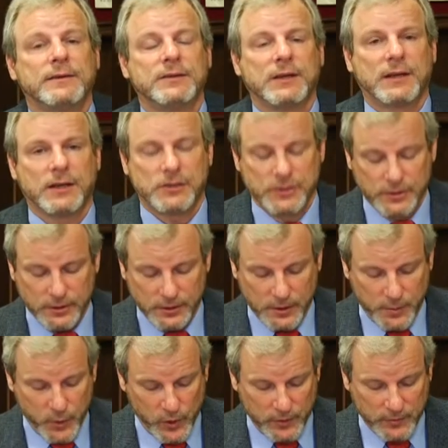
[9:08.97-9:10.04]
to get your
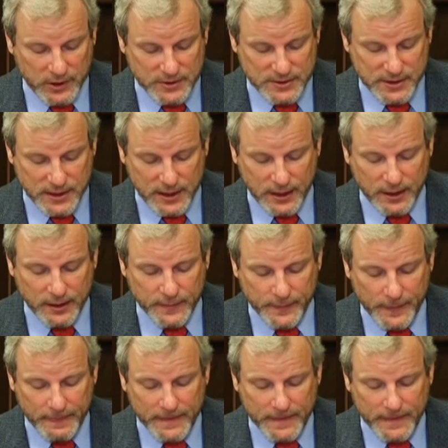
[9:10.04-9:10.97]
appointments there.